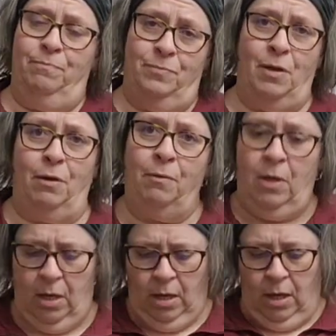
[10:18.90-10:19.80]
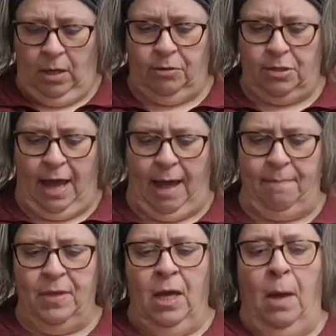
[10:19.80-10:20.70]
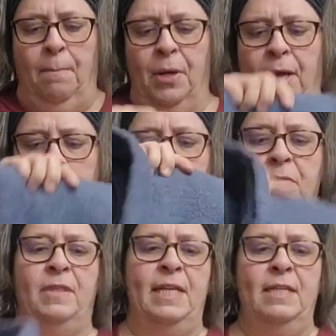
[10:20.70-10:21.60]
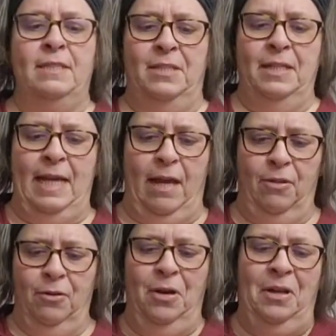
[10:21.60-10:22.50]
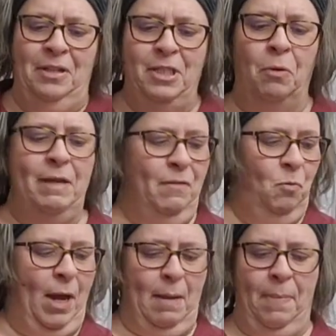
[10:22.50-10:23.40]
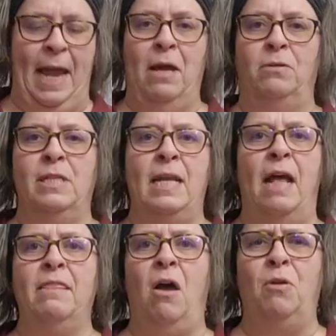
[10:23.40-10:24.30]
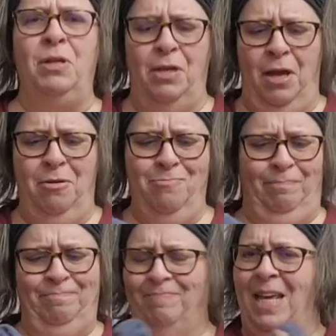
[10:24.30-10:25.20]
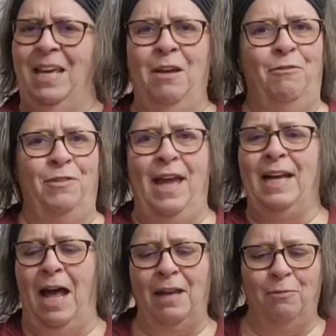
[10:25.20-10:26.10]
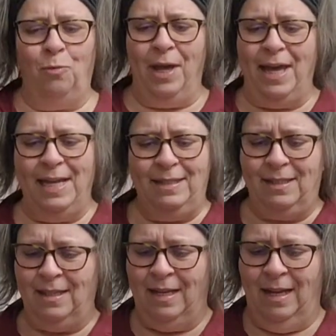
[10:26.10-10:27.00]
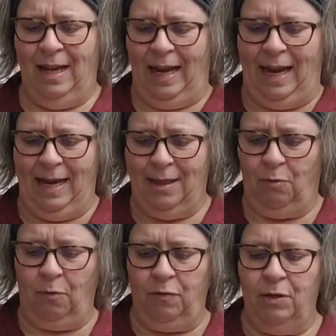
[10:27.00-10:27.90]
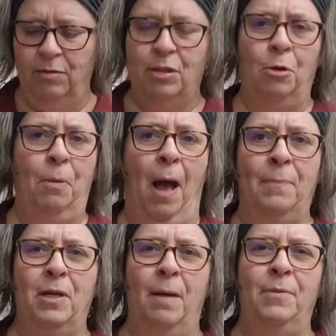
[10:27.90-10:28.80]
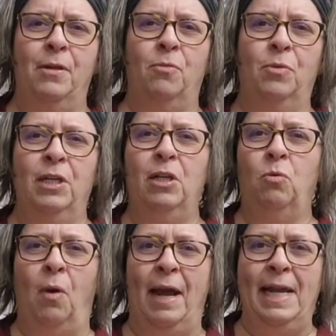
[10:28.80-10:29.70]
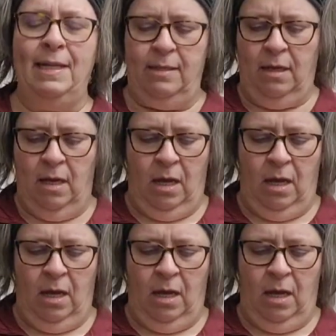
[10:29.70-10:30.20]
so there's that. But these together don't even weigh a pound. And I thought, for that kind of weight and the reviews that are popping up that are really great,